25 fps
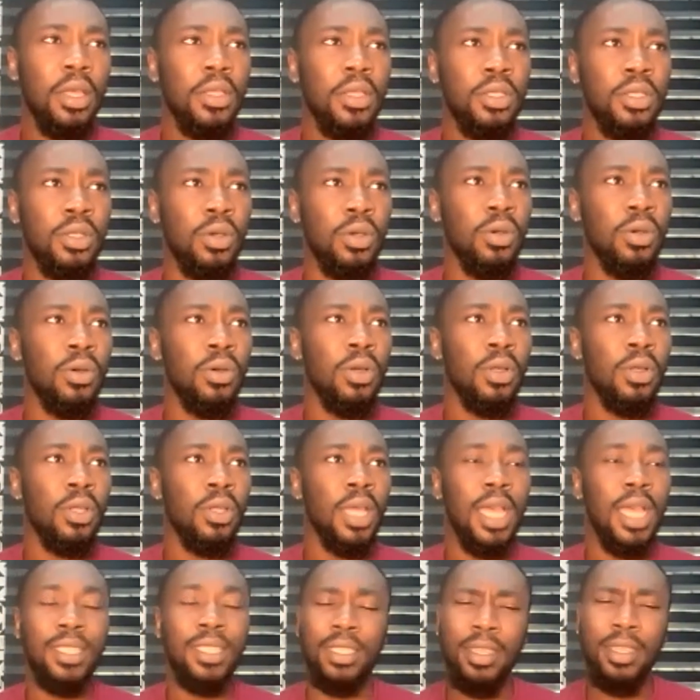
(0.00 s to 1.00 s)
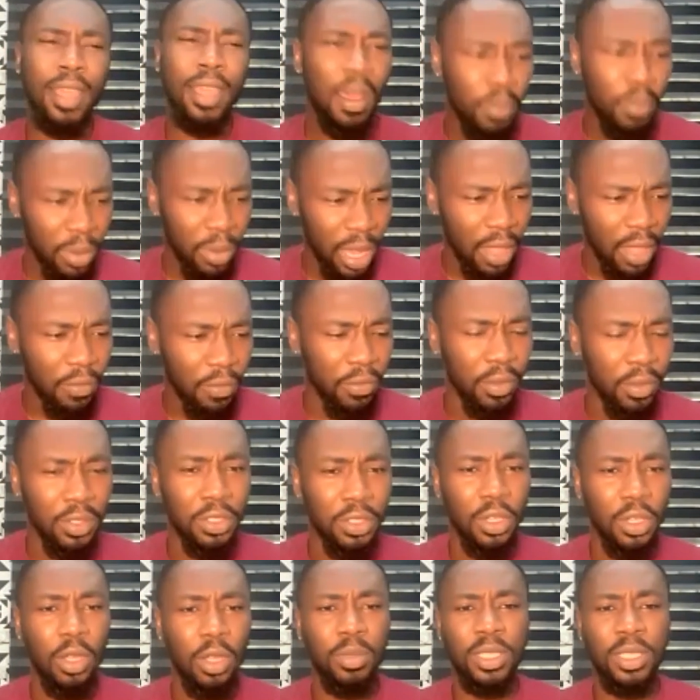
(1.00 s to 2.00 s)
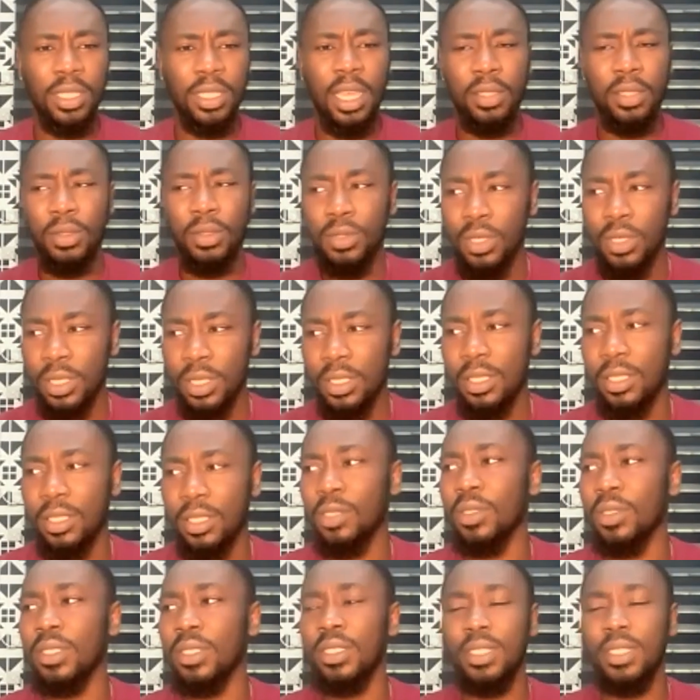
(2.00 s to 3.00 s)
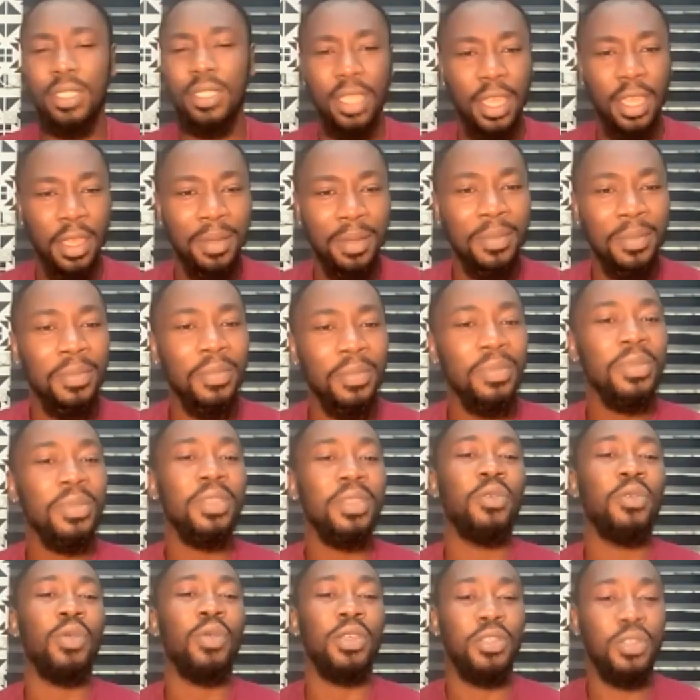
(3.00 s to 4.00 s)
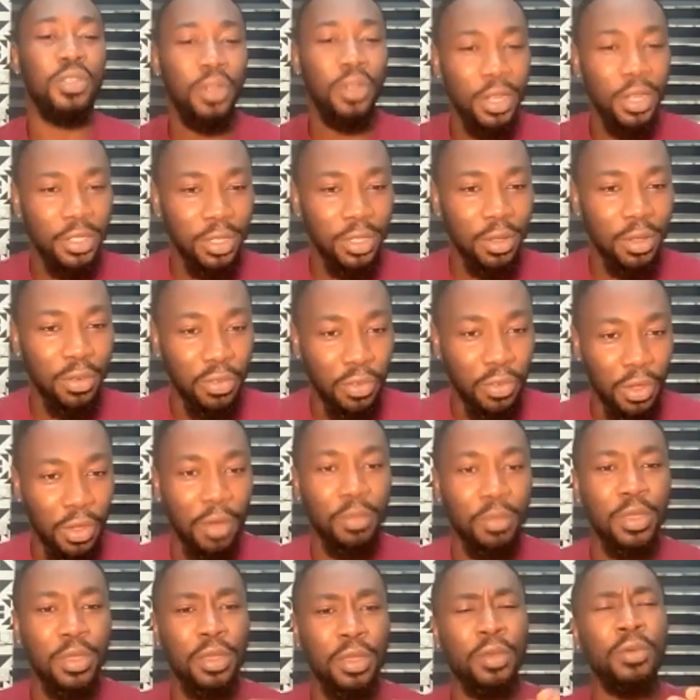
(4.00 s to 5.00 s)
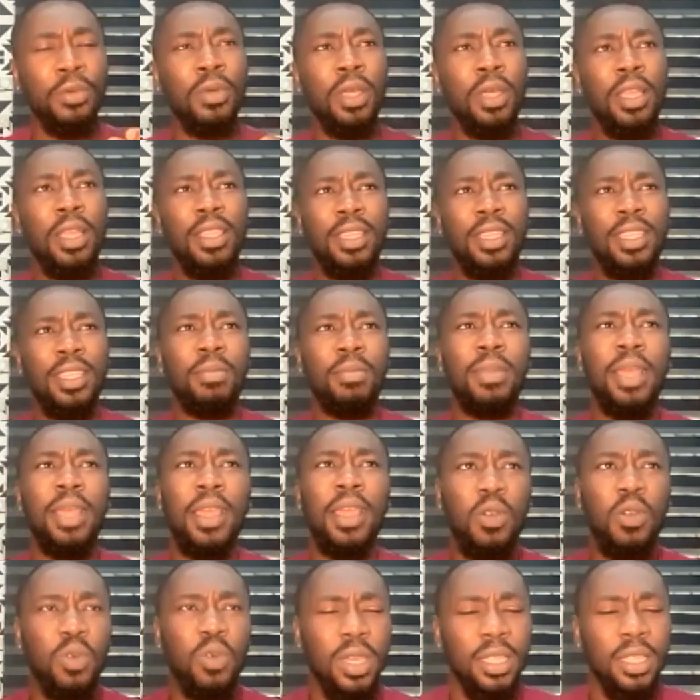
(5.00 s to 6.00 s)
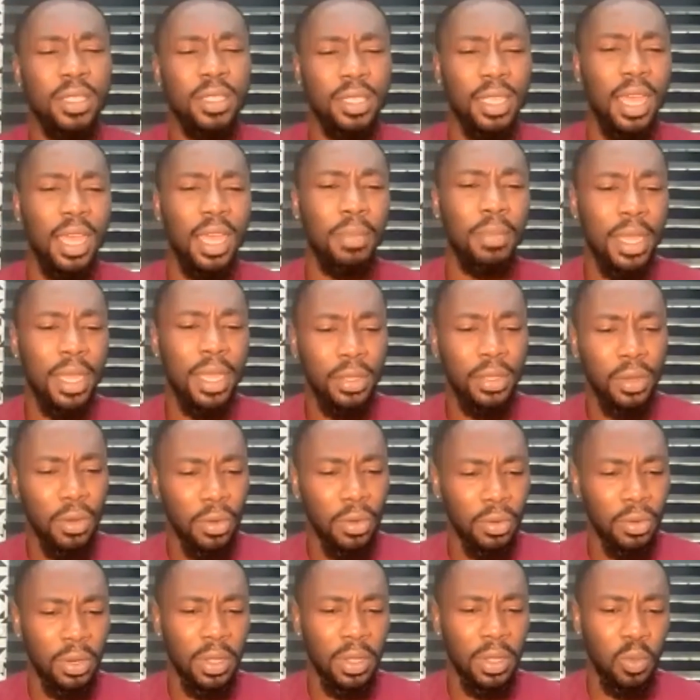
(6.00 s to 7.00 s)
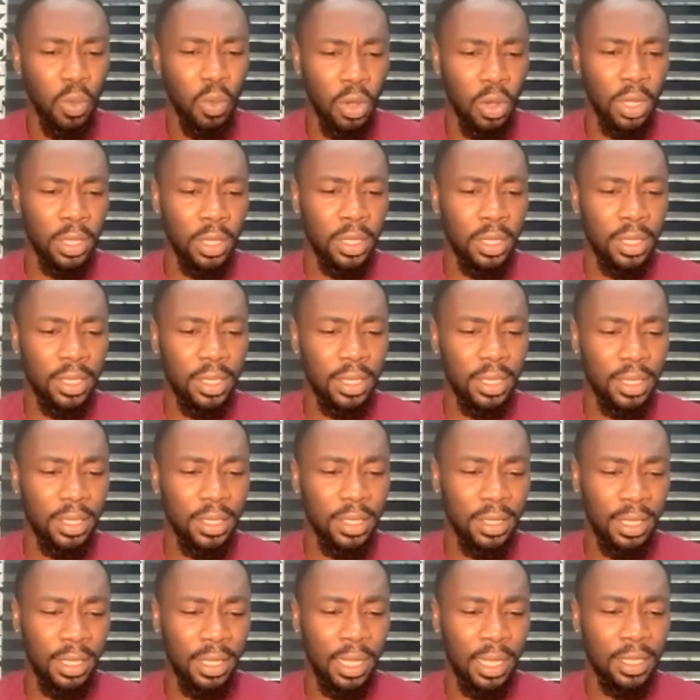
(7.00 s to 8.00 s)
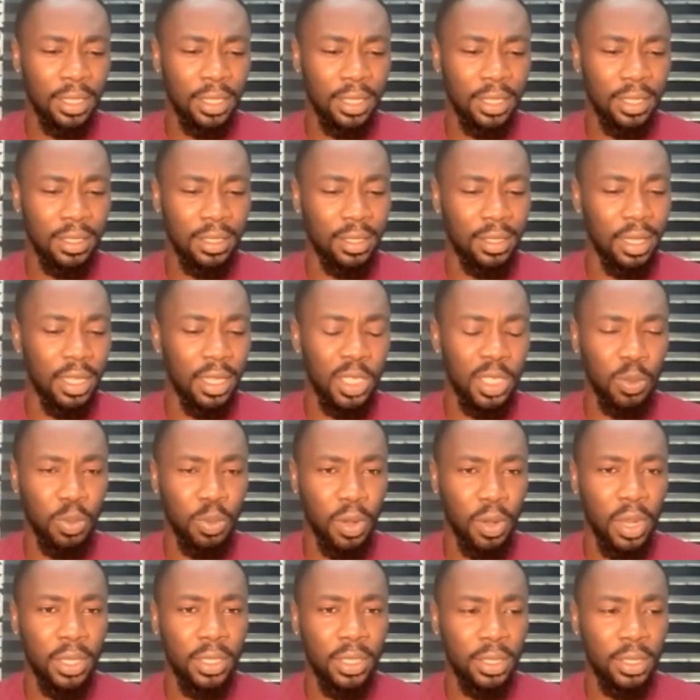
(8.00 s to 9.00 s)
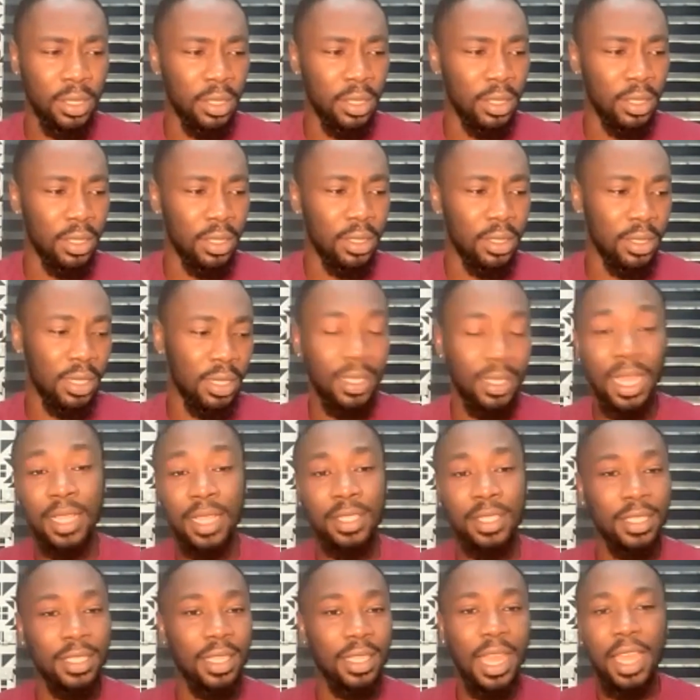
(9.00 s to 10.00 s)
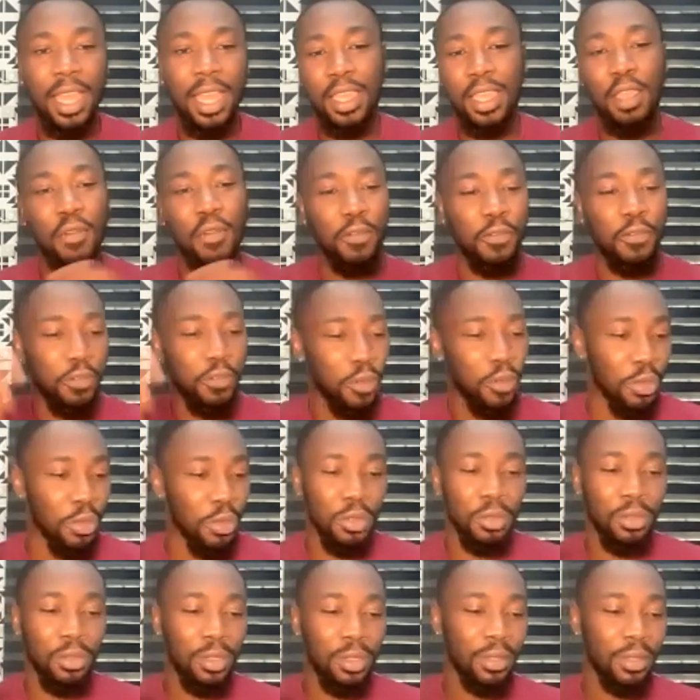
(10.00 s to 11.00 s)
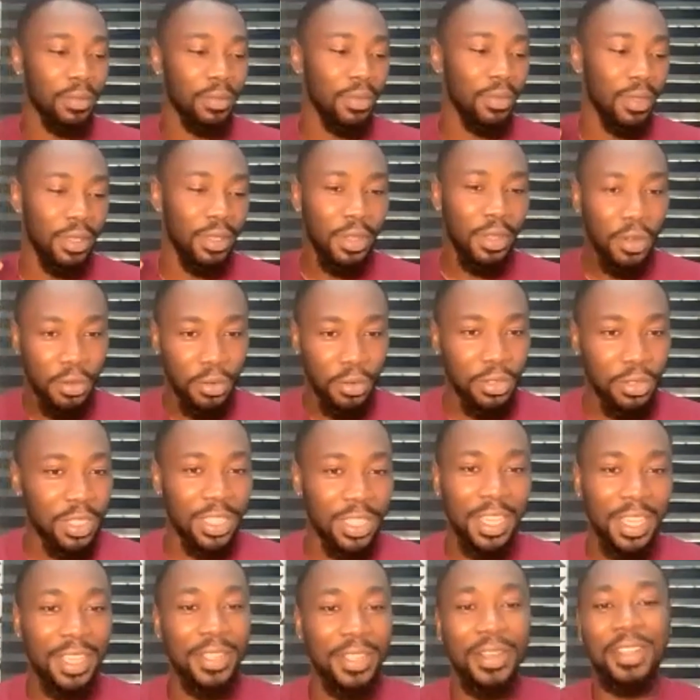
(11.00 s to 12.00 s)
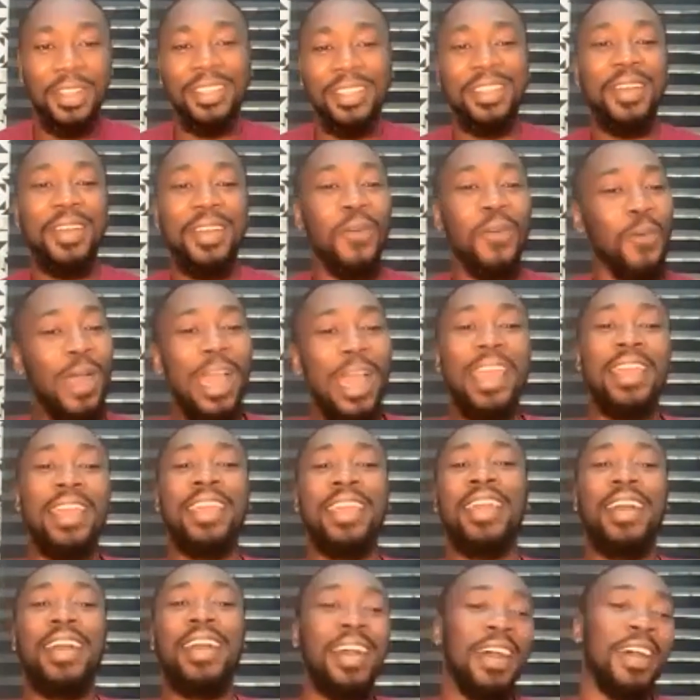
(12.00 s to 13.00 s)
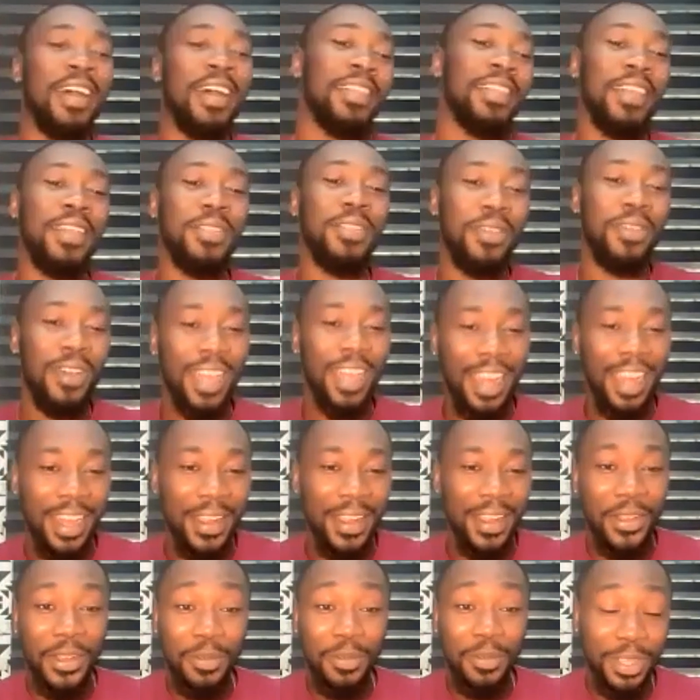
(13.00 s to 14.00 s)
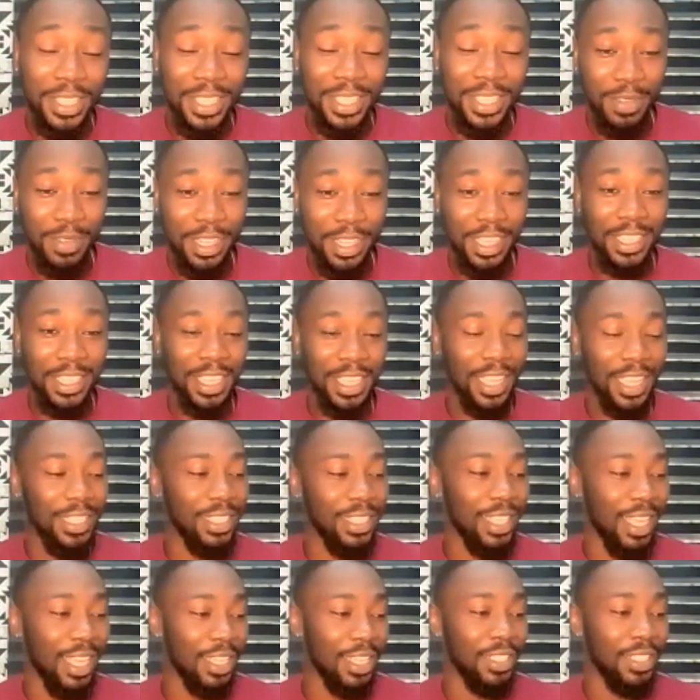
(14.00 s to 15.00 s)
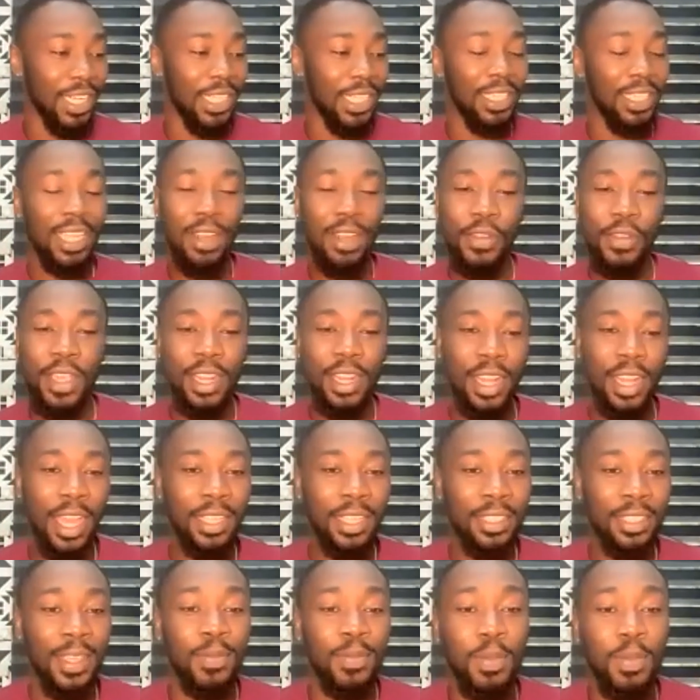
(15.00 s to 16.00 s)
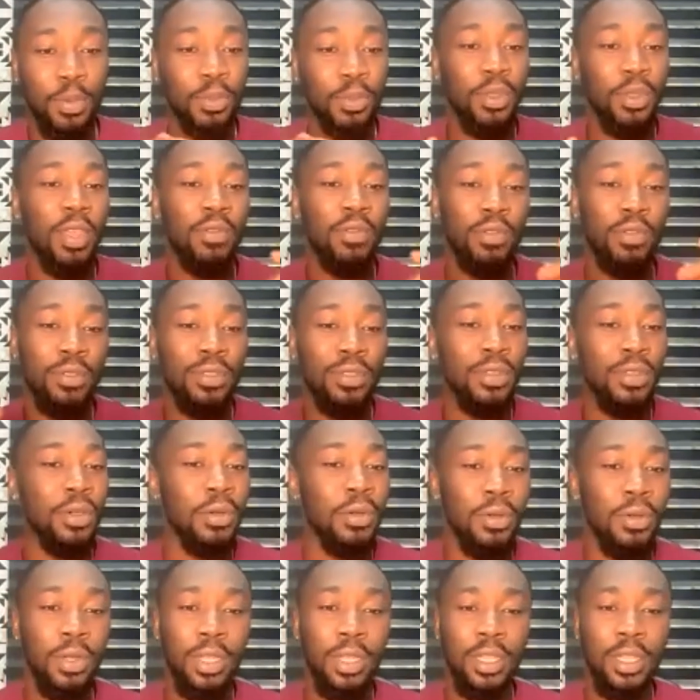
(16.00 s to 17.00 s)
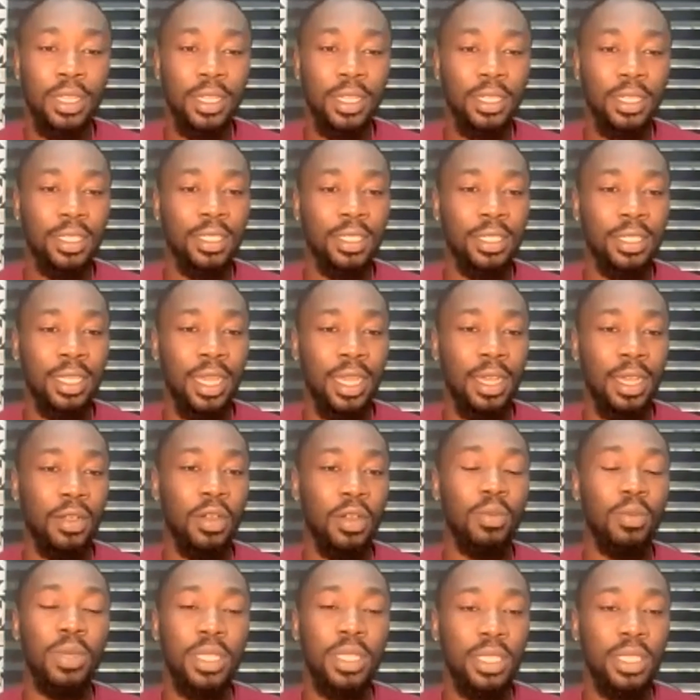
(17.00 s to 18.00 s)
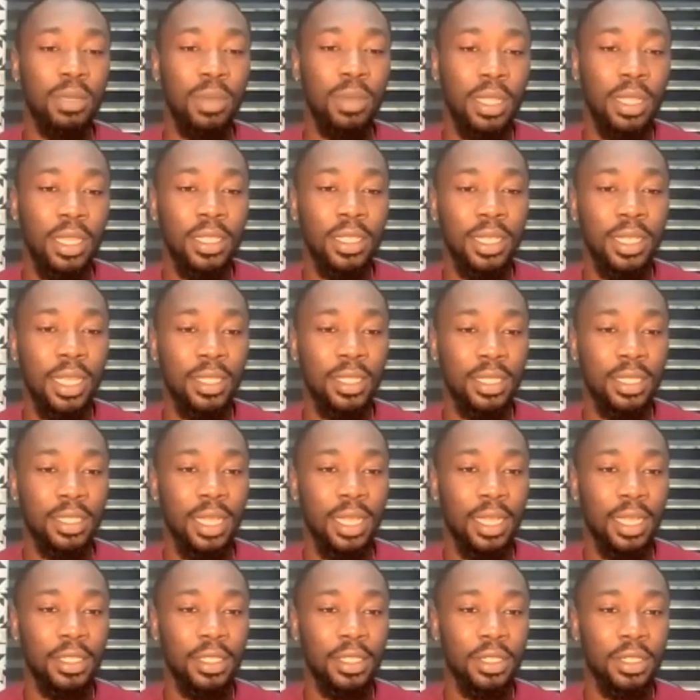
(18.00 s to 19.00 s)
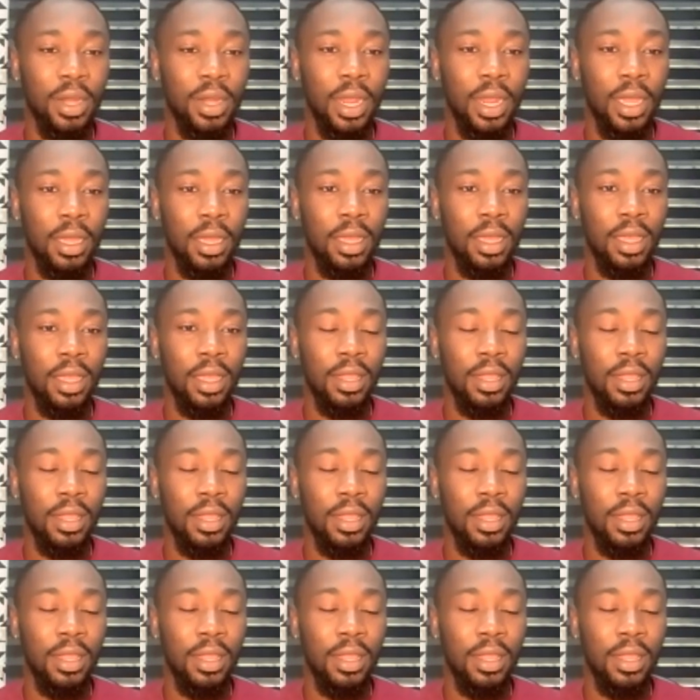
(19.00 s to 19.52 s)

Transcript: So I started applying for jobs and I noticed it was the same. I'm sorry to inform you. And I'm like, wait, am I the only one that is experiencing this? Then I did like a full crusade on why are they not hiring community managers in Nigeria? Then I realized that people don't even know there are community managers in Nigeria.